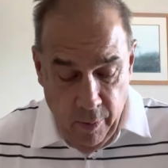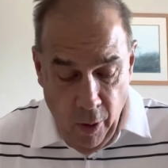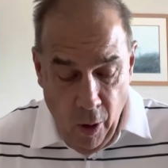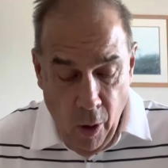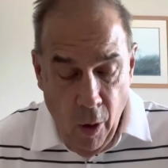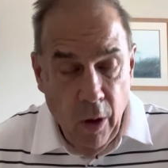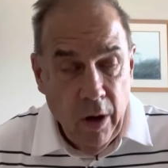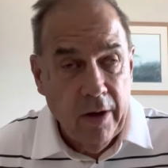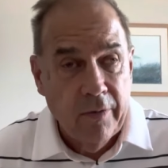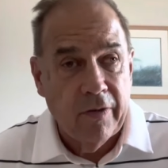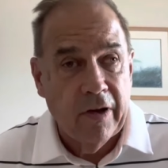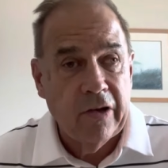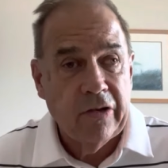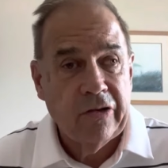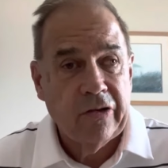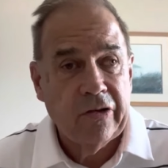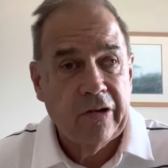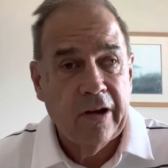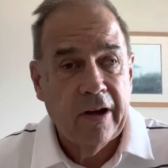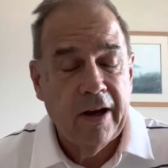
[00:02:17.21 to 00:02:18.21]
All of
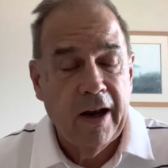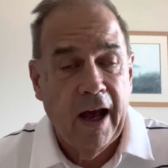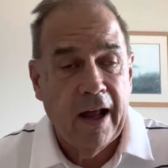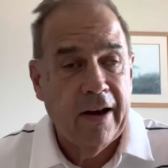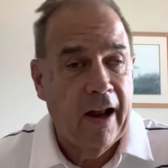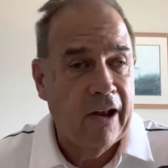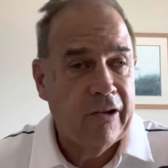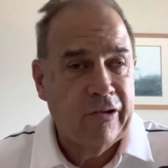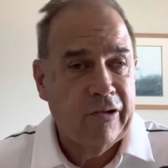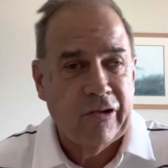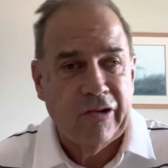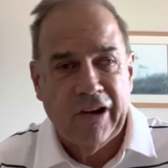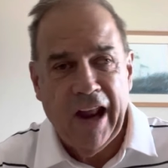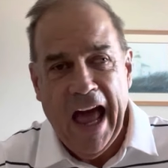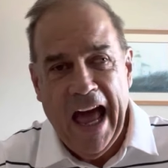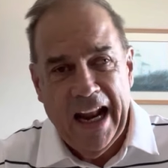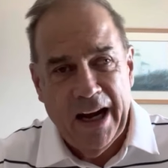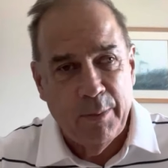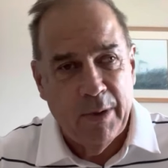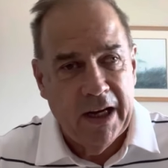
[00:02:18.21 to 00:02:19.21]
us, not just
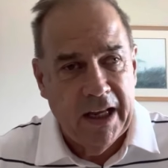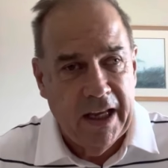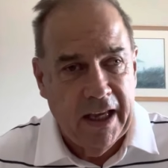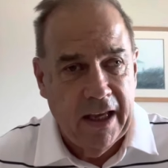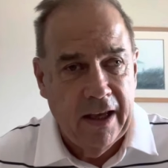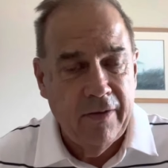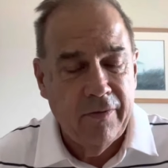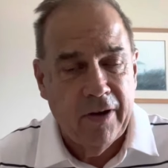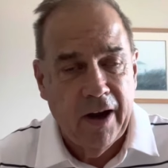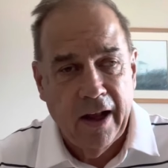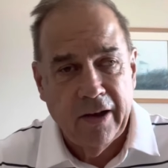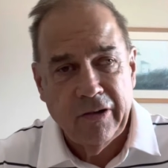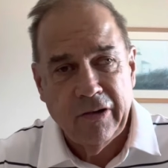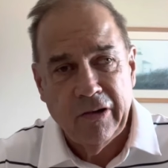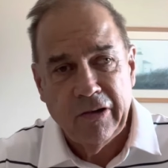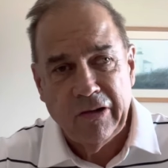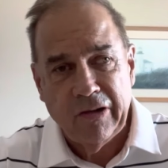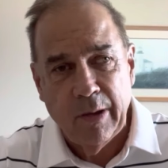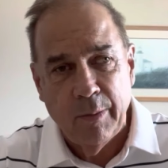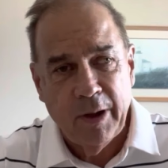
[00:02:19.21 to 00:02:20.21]
Adam and Eve, not
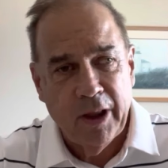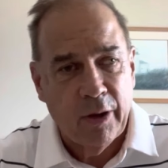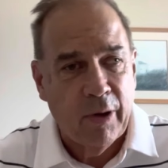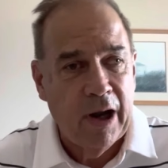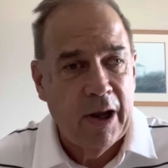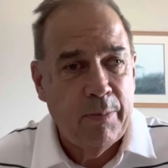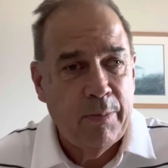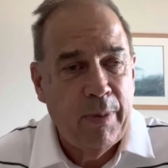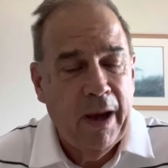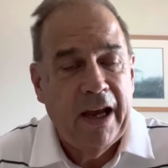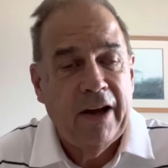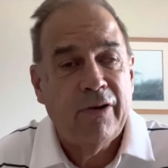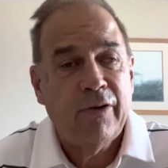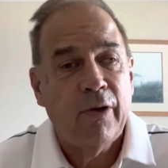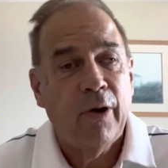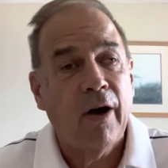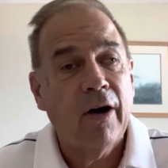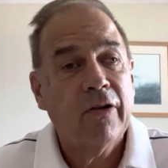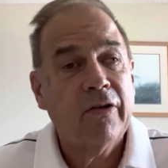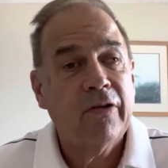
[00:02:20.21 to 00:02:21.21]
just some of the great
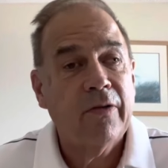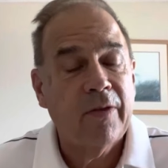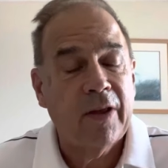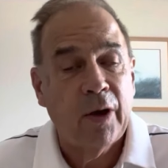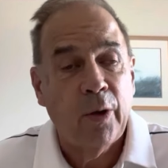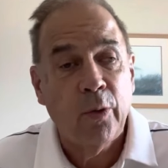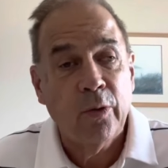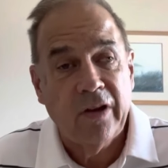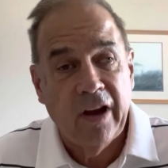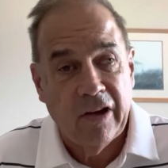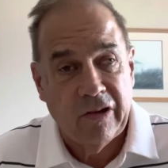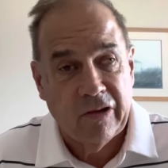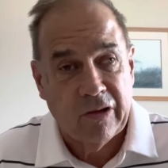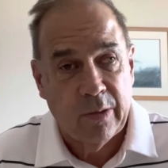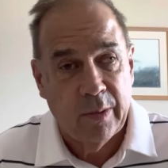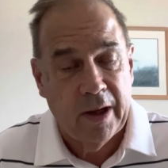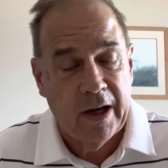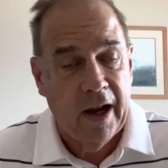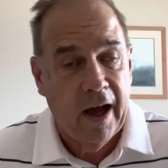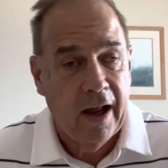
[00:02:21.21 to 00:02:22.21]
patriarchs of the Old
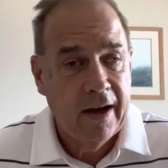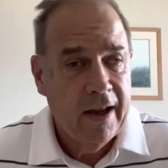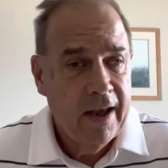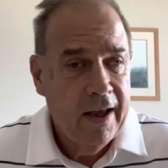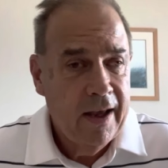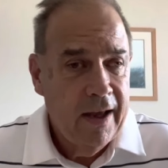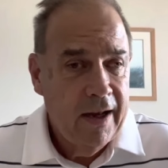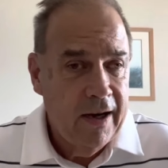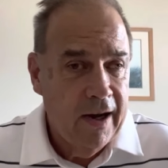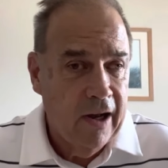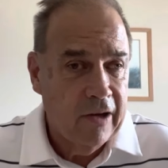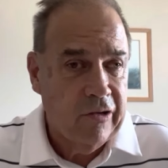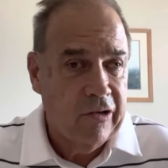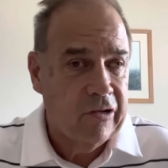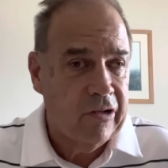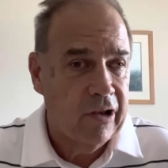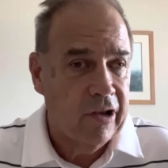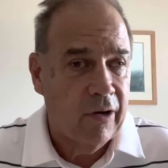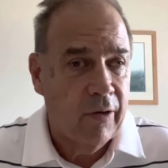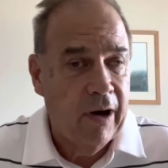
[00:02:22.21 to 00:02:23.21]
Testament, not
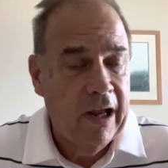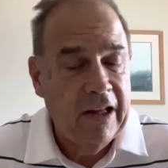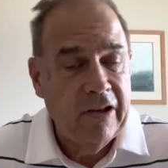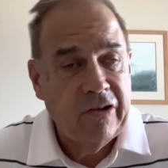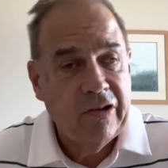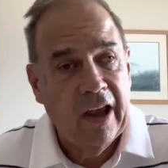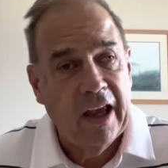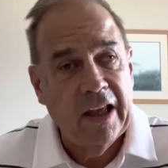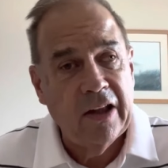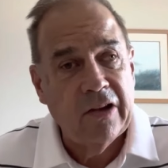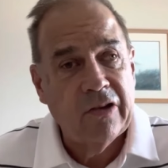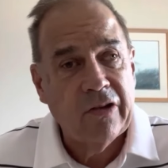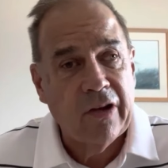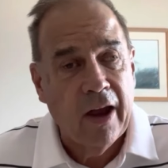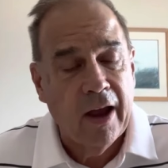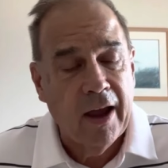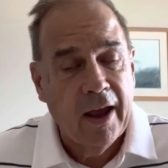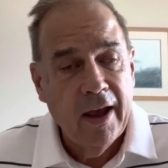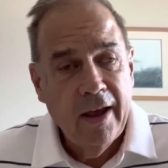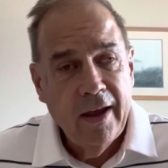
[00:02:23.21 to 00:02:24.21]
just the great saints
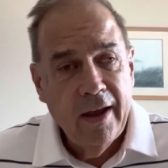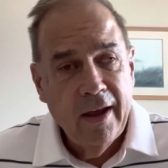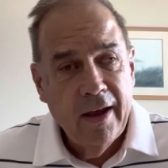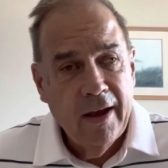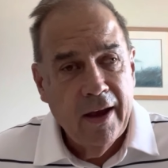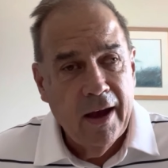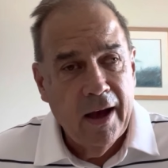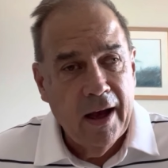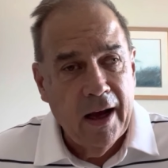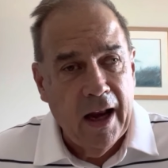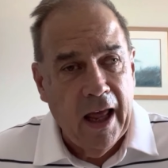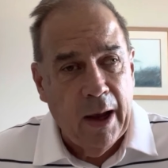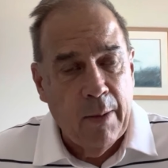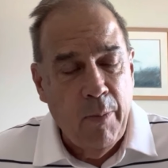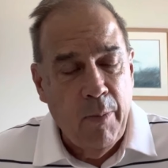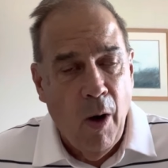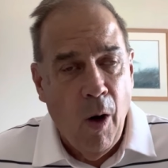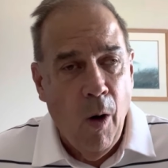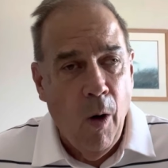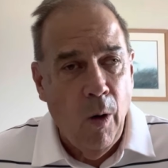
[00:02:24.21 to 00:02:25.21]
like
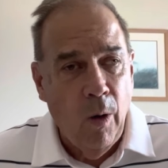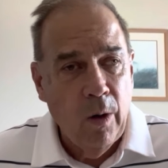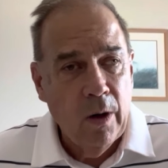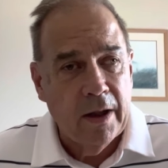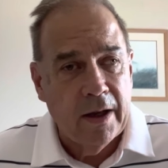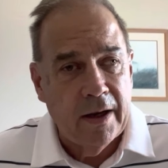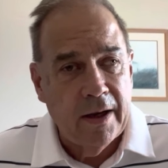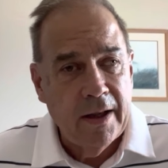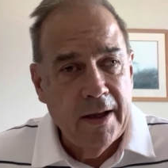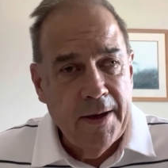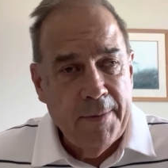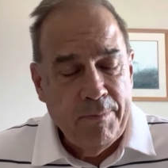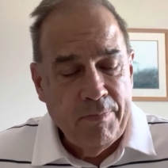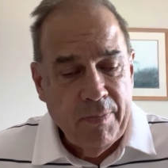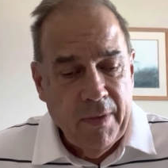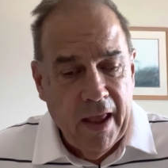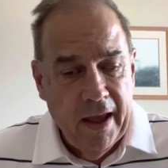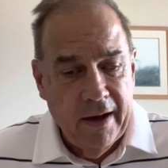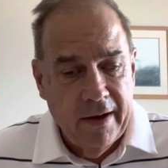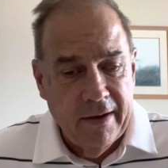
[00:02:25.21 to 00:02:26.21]
Paul
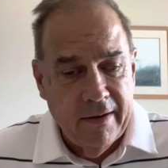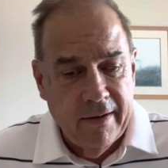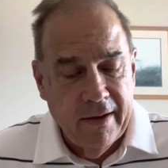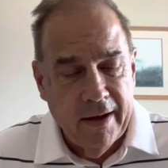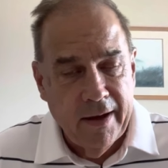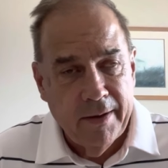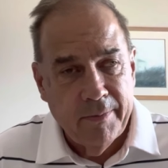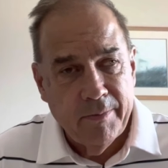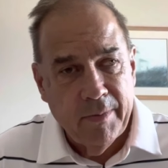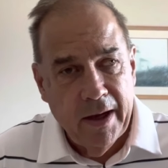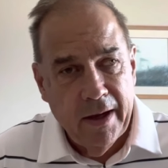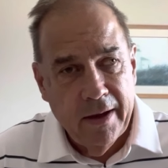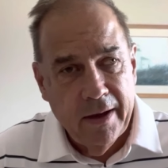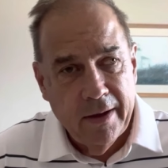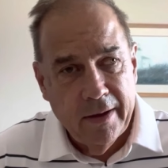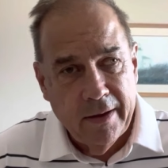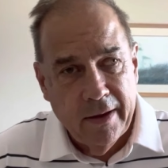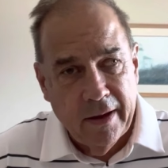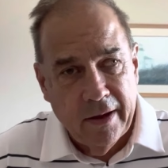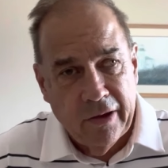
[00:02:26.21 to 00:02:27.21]
and
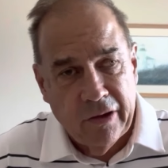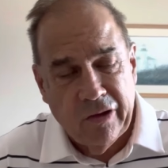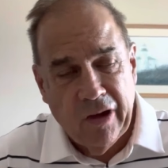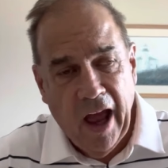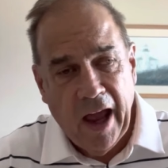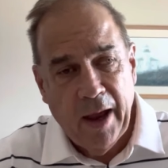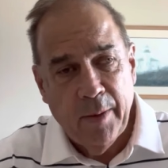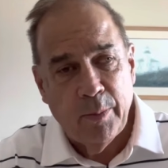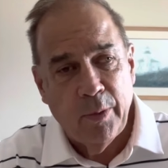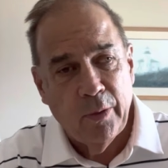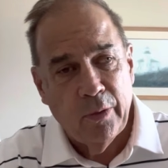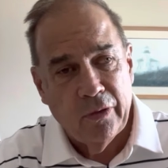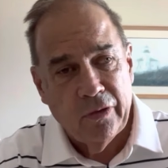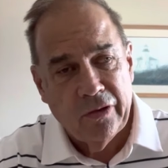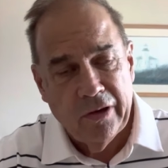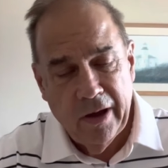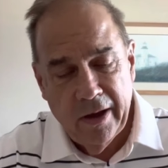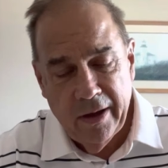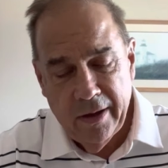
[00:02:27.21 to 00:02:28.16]
the disciples.